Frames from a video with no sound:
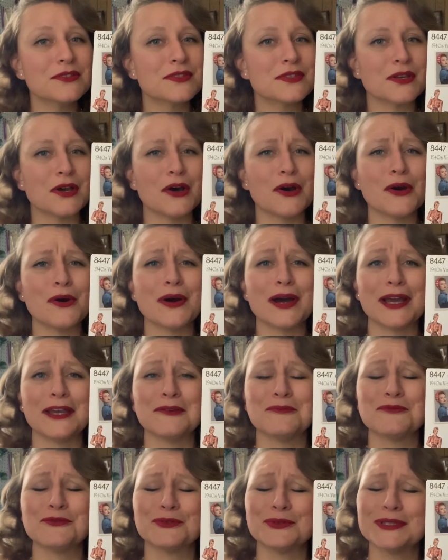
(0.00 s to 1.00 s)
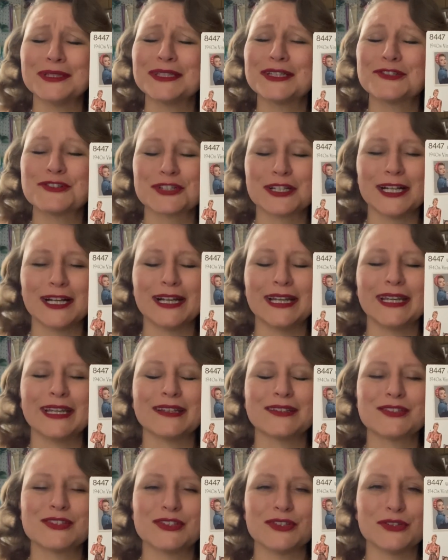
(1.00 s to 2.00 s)
So I'm really
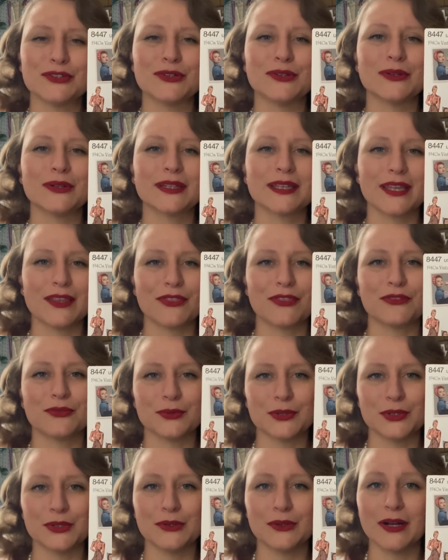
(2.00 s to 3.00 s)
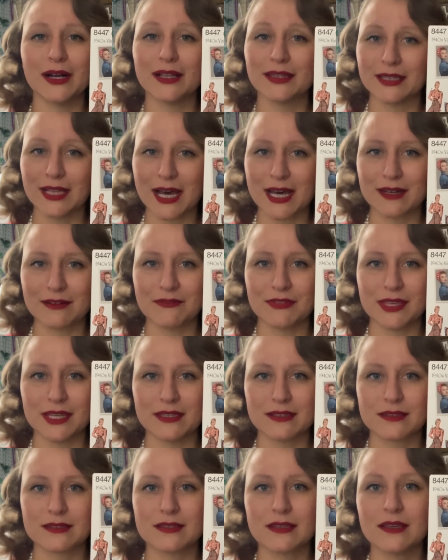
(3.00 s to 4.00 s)
trying to get through a lot of
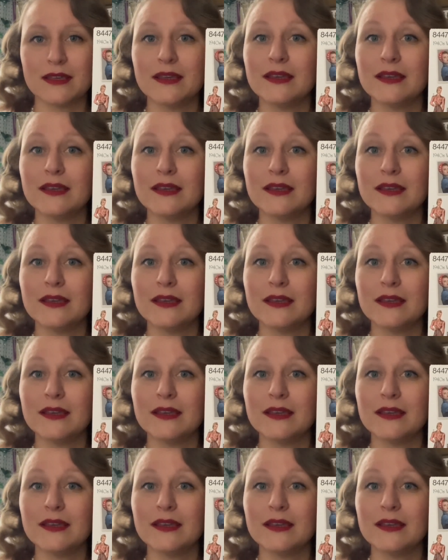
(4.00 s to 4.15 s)
these